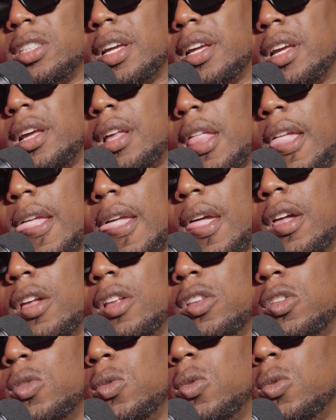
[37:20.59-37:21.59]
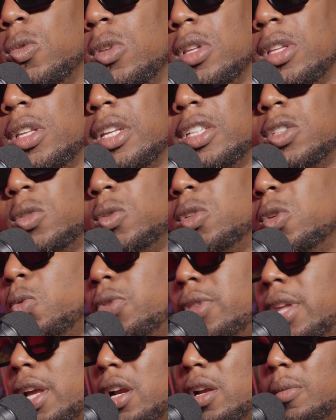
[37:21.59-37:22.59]
like, did you do
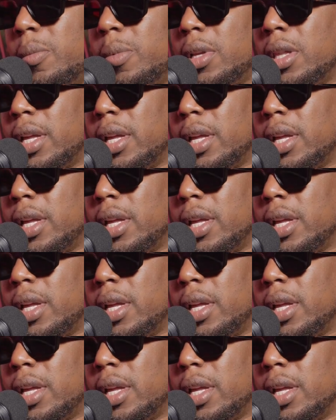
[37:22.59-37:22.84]
therapy?